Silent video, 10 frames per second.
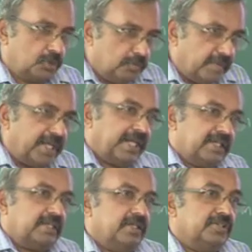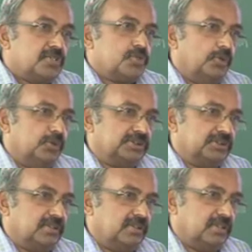to make it in the
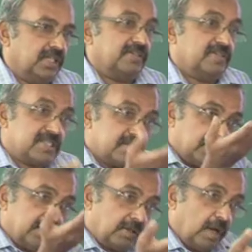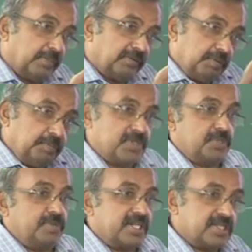solution. Otherwise, copper will
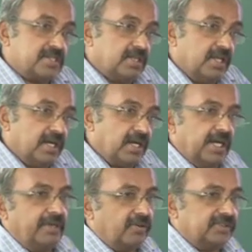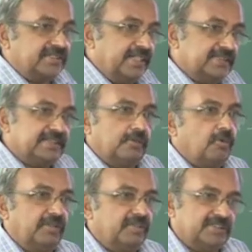precipitate as hydroxides or
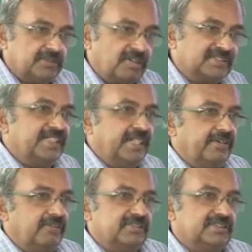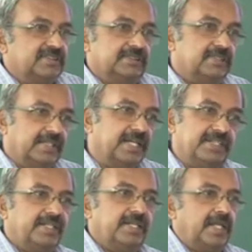whatever it is, oxyhydroxides,
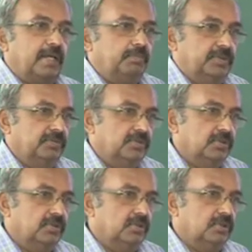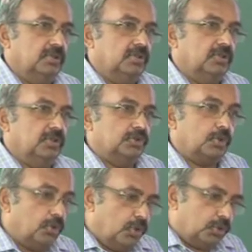anything can happen.
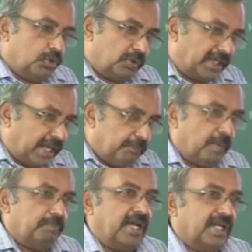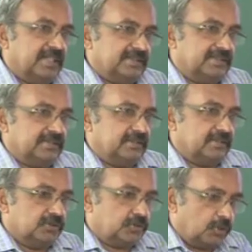So to keep a balance,
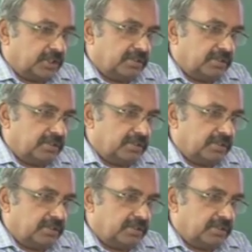so